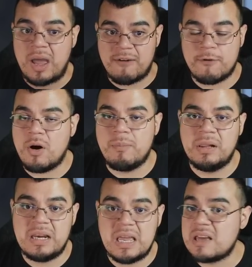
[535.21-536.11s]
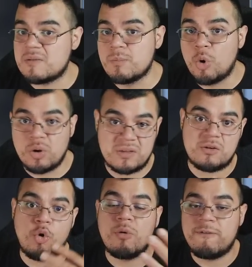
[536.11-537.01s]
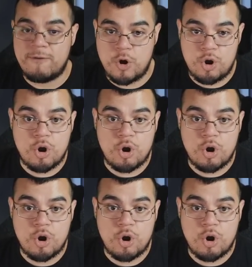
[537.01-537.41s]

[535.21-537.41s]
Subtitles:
FR ability is more so for